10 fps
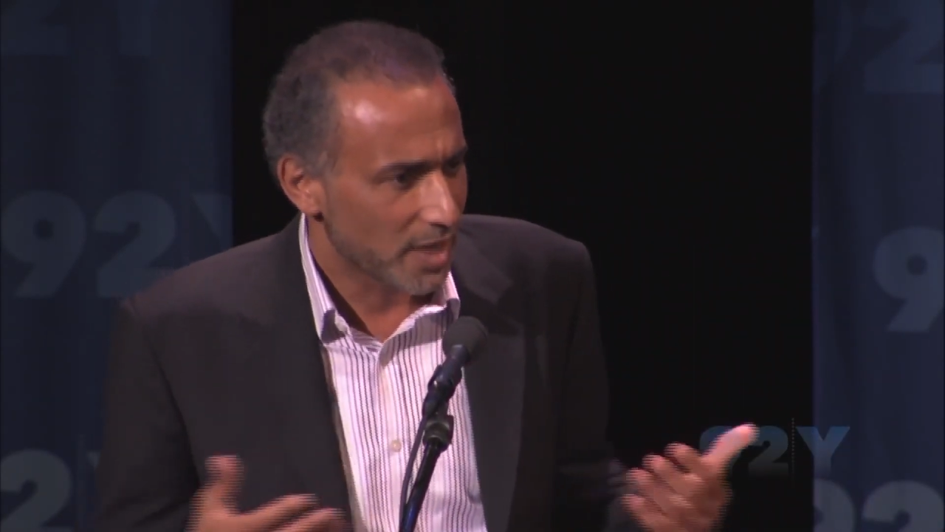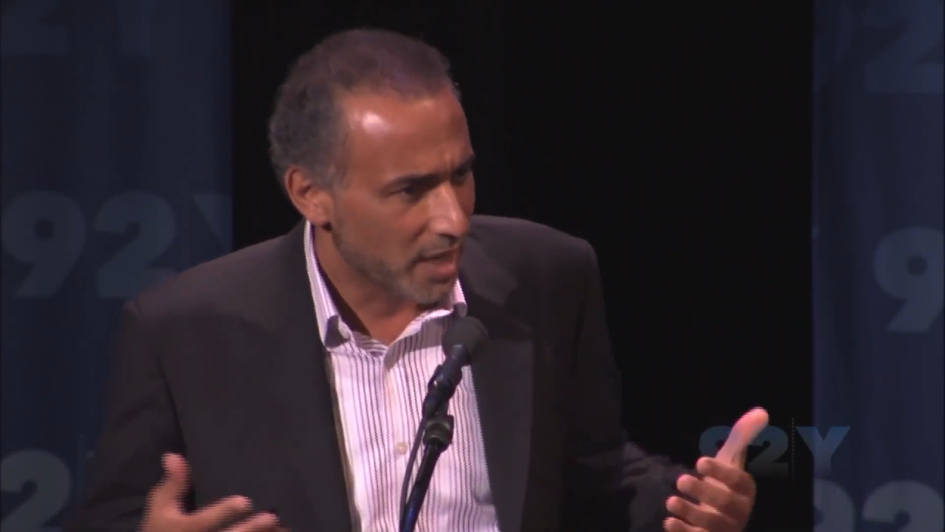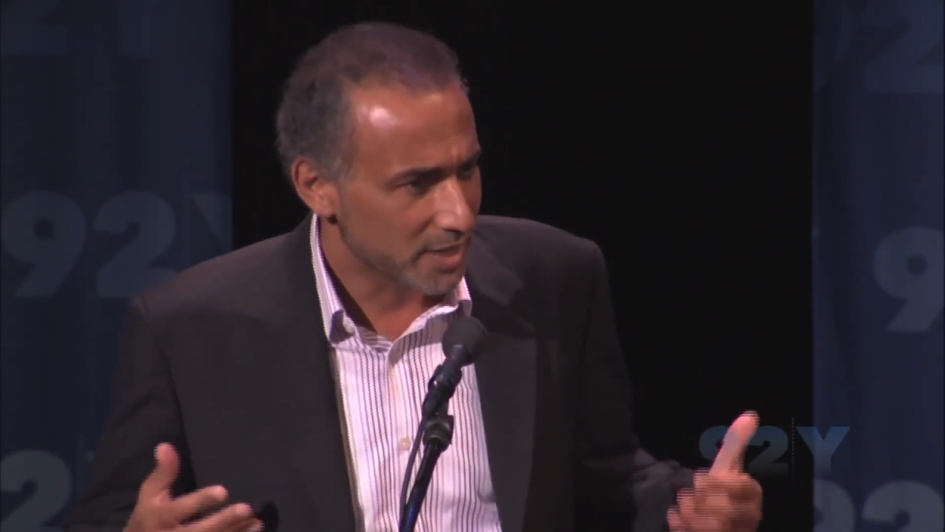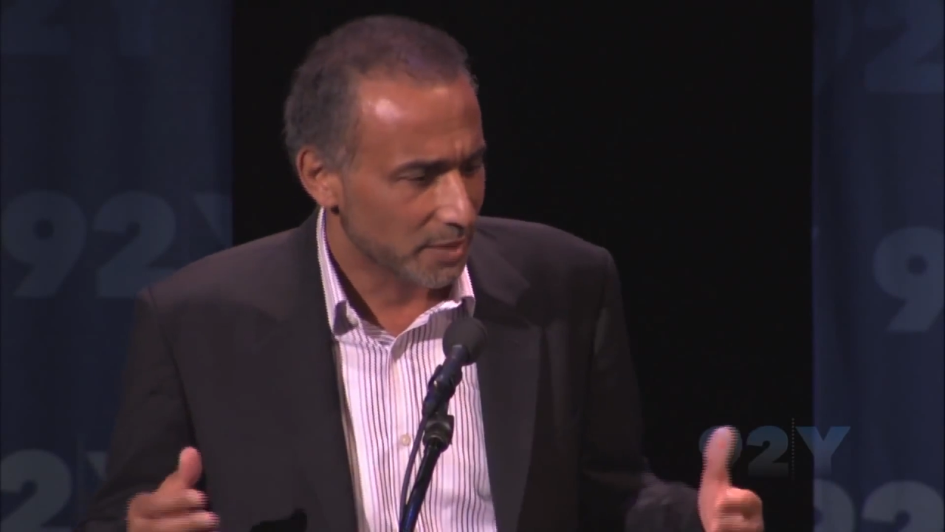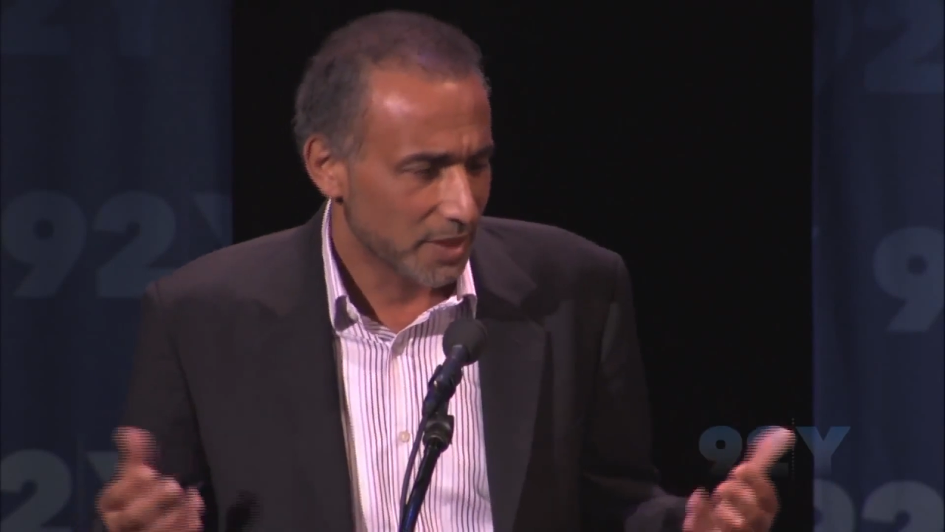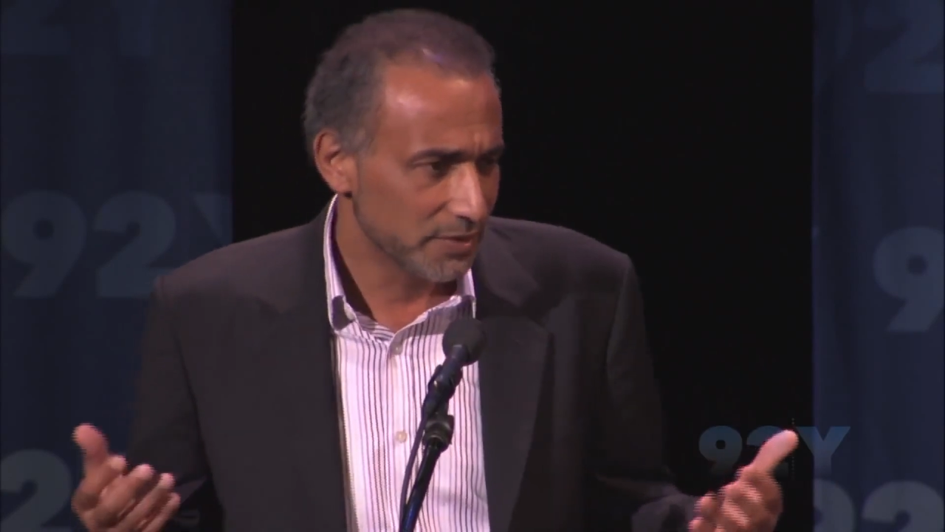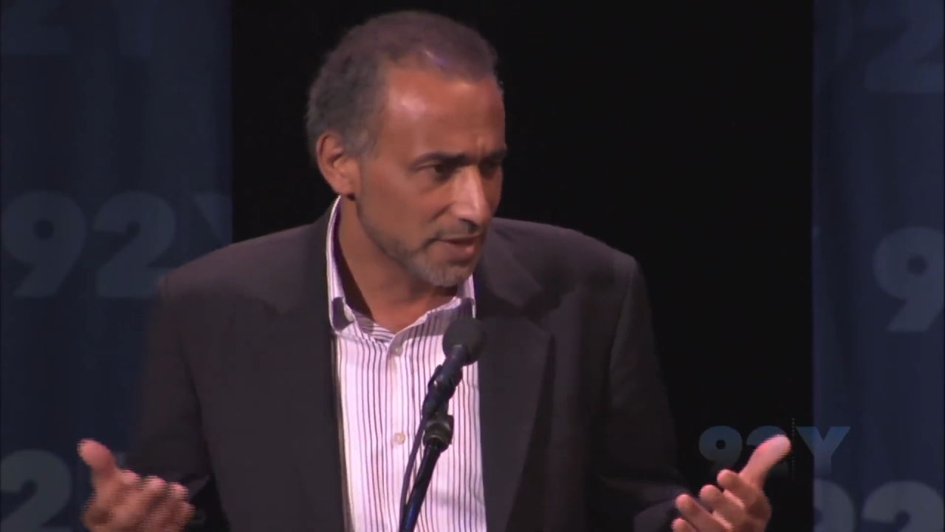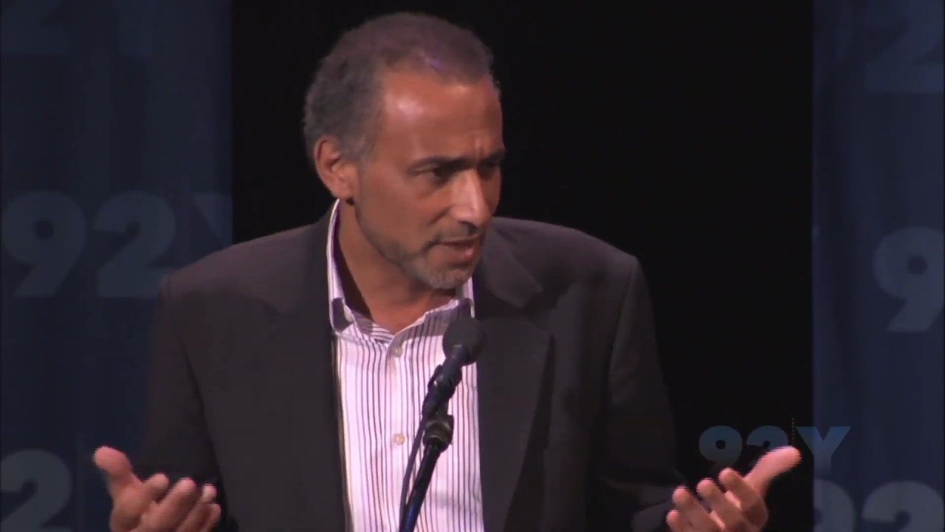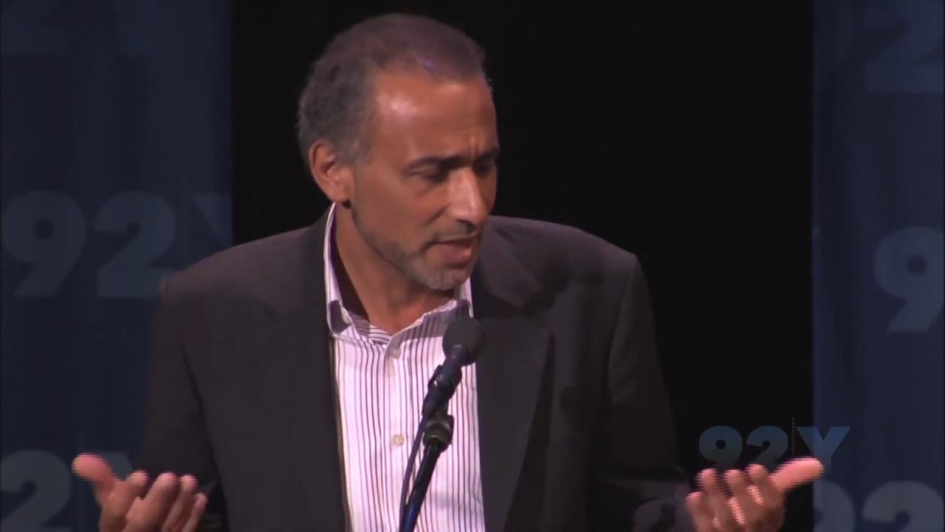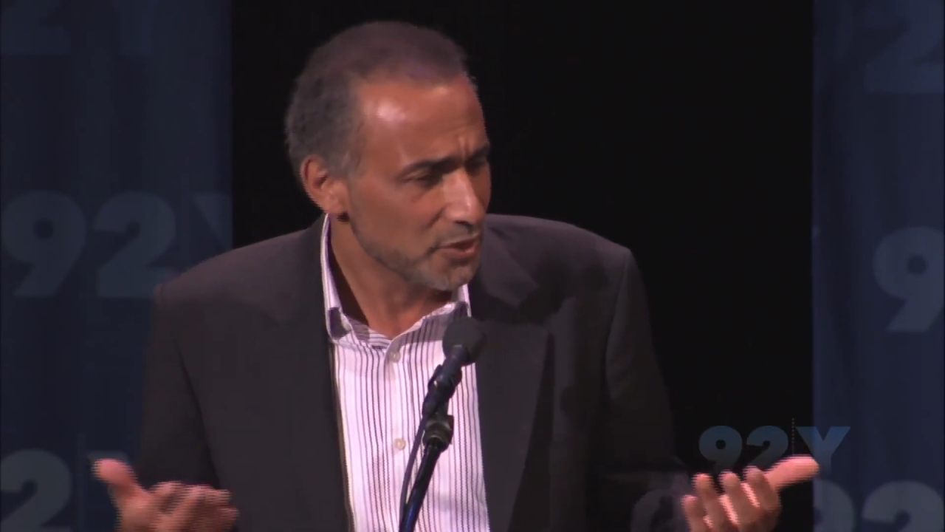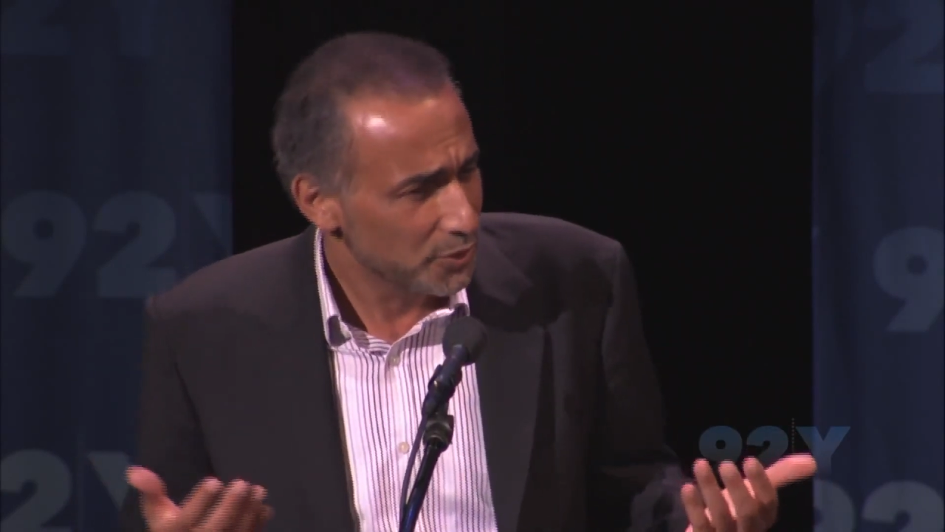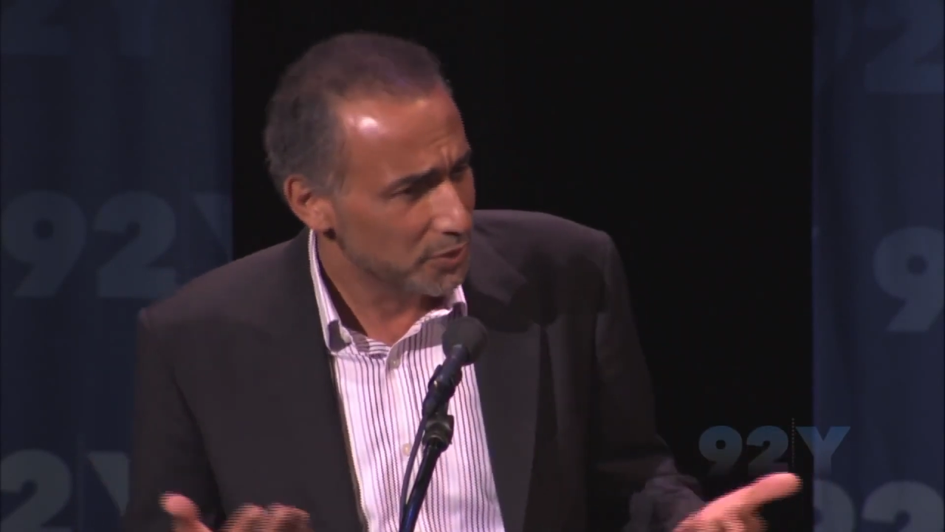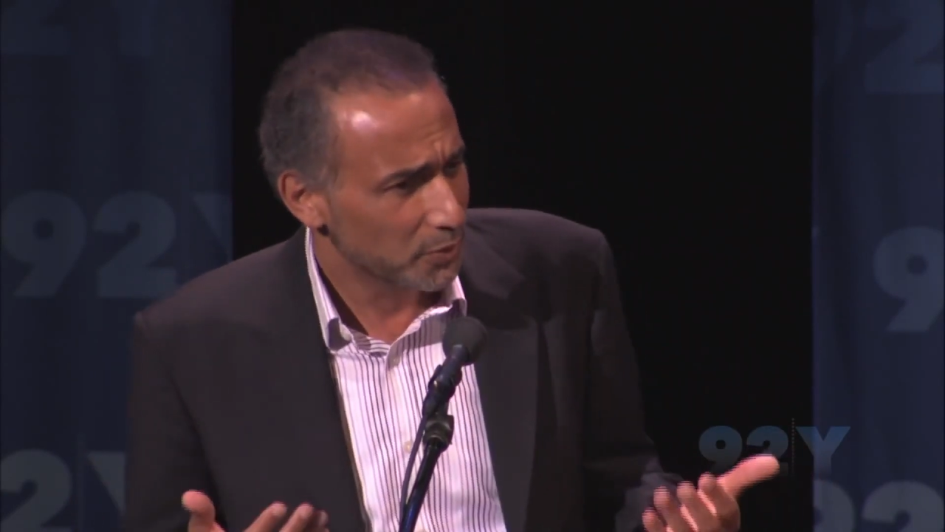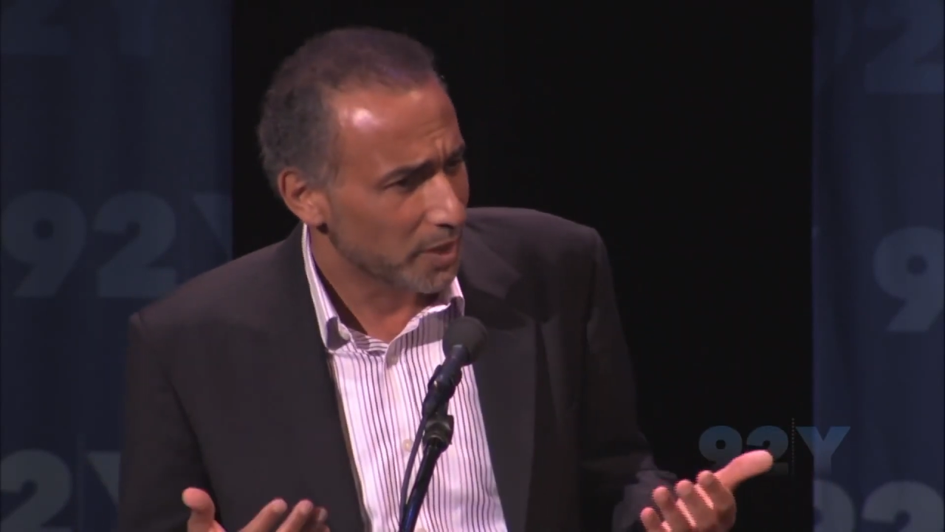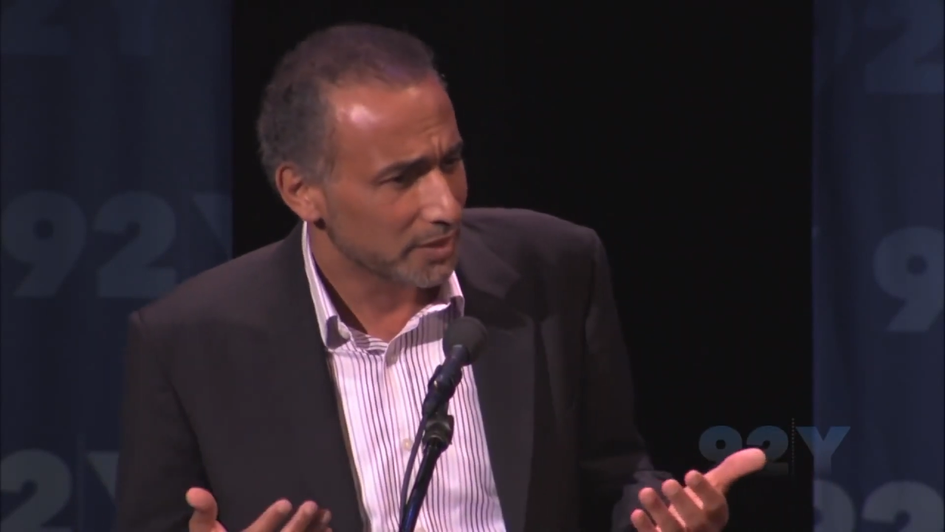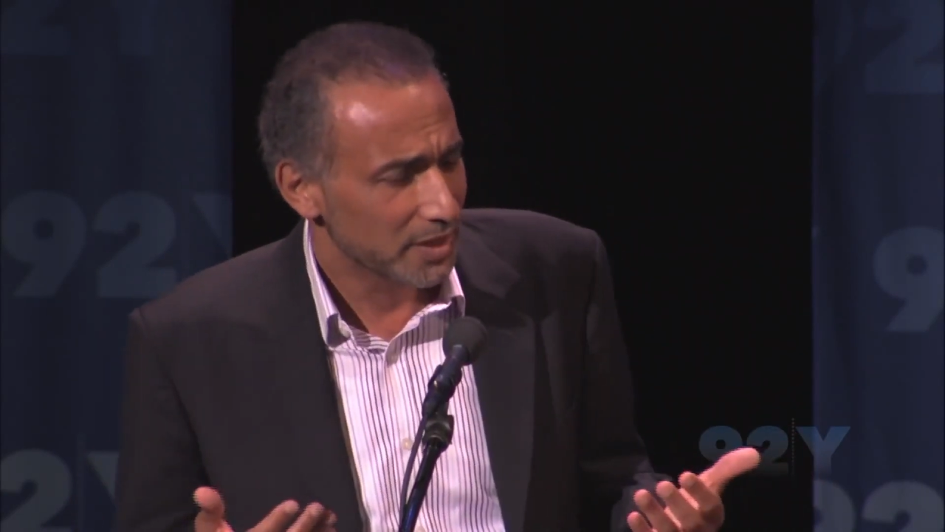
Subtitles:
asked about this. I said, you know what?